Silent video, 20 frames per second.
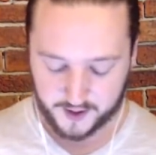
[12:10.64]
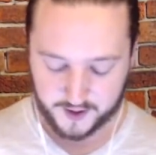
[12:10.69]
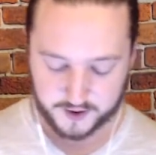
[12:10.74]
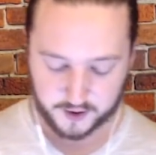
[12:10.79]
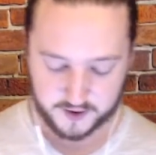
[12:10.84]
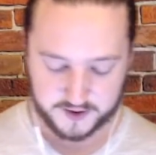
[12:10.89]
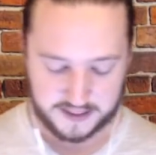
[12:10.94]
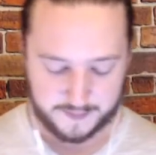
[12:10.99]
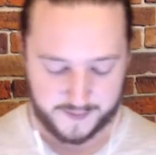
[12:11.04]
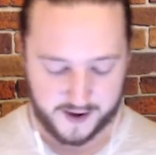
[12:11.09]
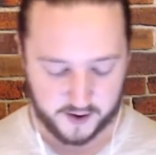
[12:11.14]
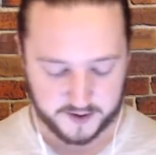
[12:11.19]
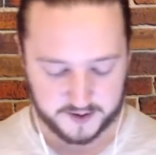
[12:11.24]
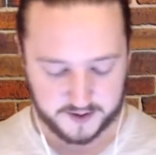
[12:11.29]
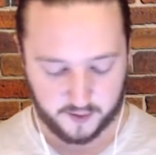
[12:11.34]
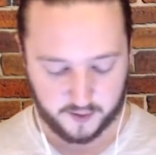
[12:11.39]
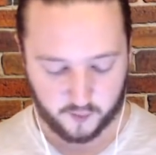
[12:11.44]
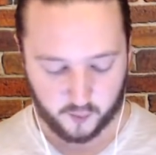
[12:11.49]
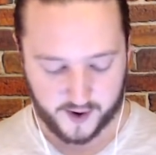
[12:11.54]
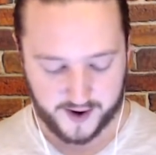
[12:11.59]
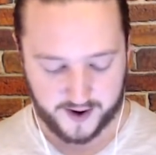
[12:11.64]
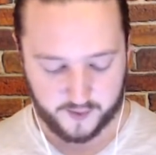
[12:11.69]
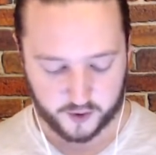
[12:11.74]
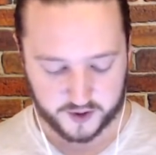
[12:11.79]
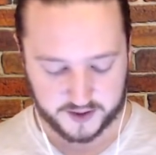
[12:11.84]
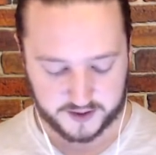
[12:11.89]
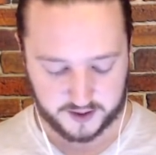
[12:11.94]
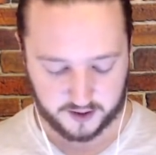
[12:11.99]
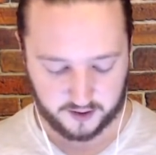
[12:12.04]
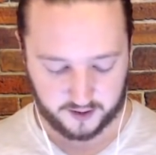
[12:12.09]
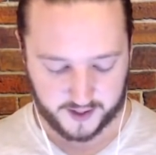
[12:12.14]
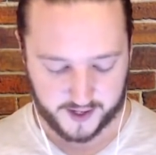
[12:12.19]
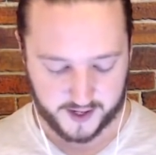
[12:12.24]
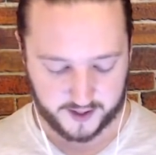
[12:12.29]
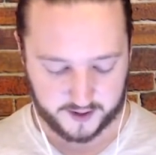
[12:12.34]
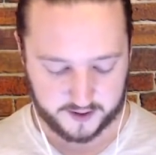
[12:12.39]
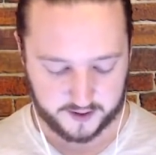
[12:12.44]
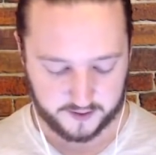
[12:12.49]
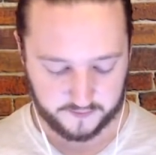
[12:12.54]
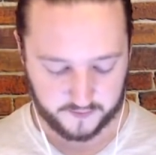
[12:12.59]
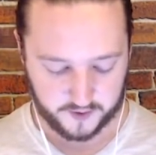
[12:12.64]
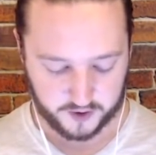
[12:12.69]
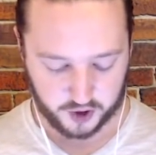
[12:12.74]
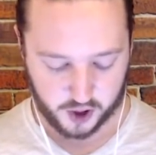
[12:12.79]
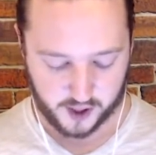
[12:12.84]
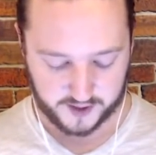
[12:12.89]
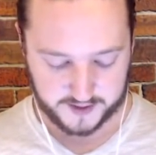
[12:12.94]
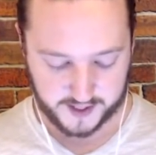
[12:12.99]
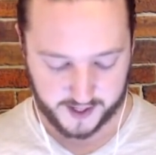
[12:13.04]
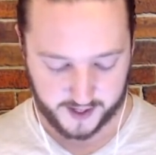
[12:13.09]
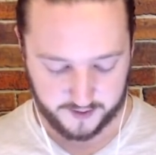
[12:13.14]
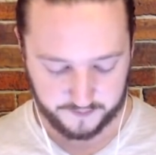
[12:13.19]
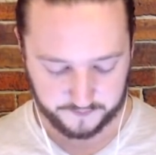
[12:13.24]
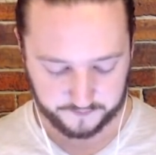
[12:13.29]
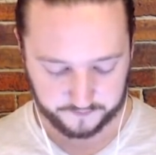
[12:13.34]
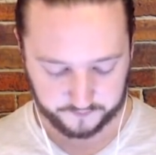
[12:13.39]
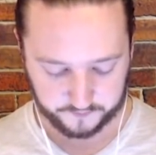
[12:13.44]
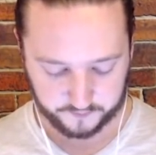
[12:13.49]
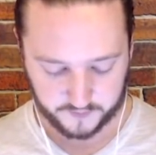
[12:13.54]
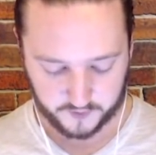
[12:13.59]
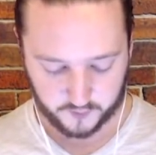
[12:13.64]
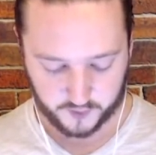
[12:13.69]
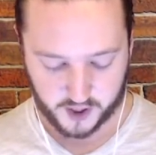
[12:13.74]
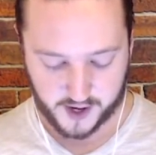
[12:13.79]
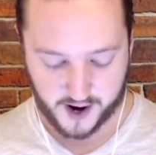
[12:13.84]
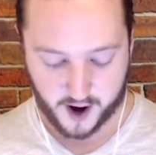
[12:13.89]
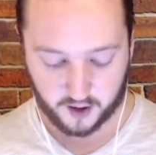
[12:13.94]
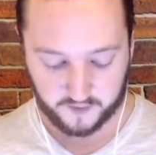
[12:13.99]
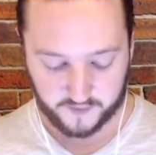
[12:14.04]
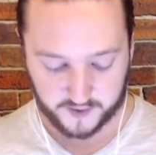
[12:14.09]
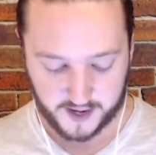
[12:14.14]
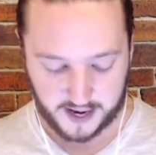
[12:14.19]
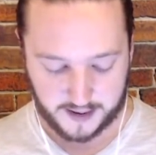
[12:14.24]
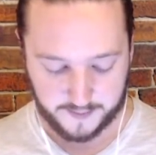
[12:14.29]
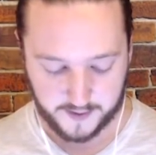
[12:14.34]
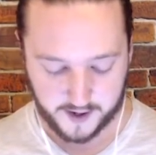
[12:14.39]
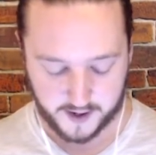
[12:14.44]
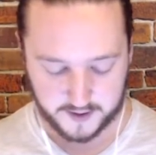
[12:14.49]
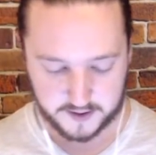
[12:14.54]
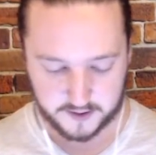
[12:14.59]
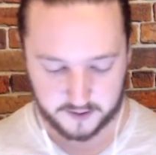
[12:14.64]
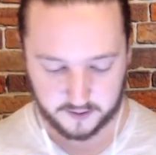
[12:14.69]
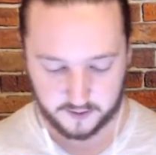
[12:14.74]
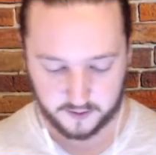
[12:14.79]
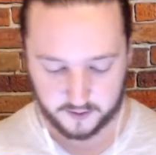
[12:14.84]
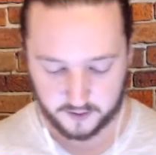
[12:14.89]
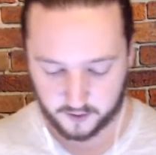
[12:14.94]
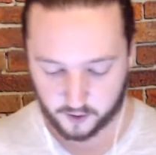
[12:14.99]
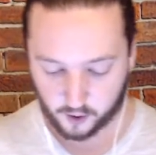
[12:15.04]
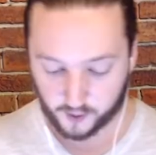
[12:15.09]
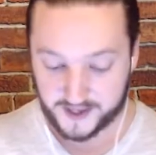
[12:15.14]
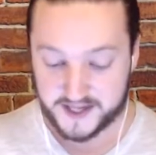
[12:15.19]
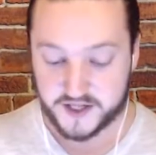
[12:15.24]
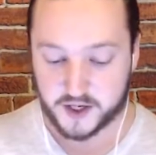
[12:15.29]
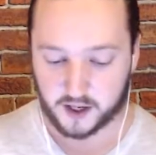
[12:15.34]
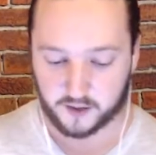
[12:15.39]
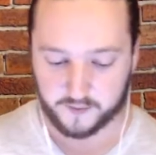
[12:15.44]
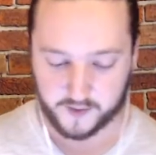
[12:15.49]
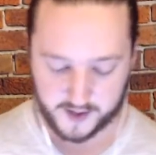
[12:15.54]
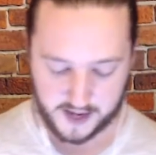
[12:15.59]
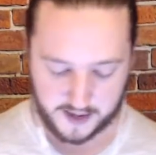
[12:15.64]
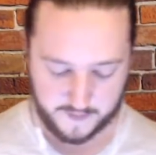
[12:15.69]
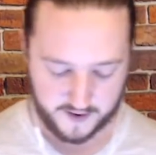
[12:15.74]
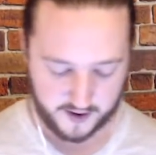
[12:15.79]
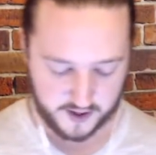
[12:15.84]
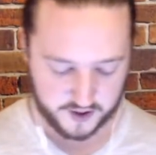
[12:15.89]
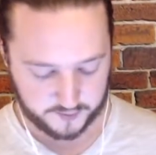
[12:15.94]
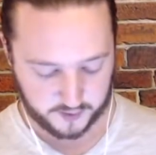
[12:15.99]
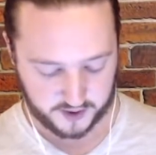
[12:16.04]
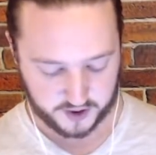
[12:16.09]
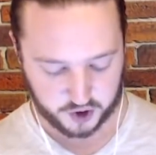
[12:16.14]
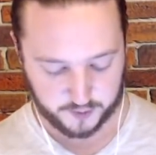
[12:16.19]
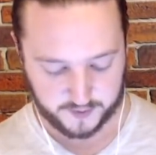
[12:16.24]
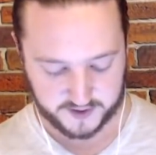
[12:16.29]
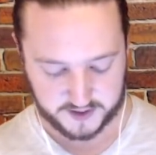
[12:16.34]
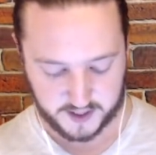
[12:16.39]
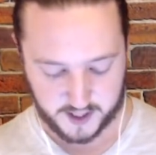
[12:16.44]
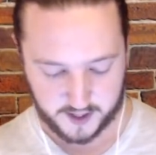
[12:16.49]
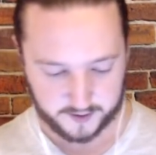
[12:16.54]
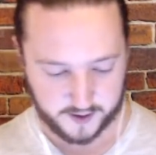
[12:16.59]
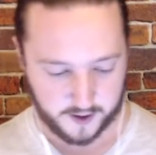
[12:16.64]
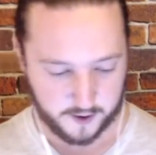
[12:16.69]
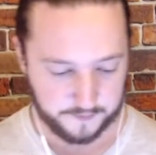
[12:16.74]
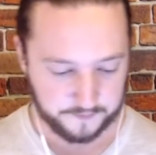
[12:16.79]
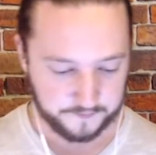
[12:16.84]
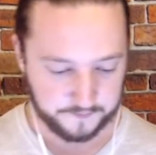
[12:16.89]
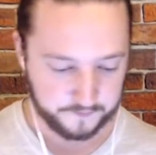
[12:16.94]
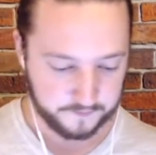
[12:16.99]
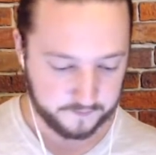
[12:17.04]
So somehow, some way, we're still, like, not dead. We're not out of the game yet. Or he's not out of the game yet, is what I should be saying there.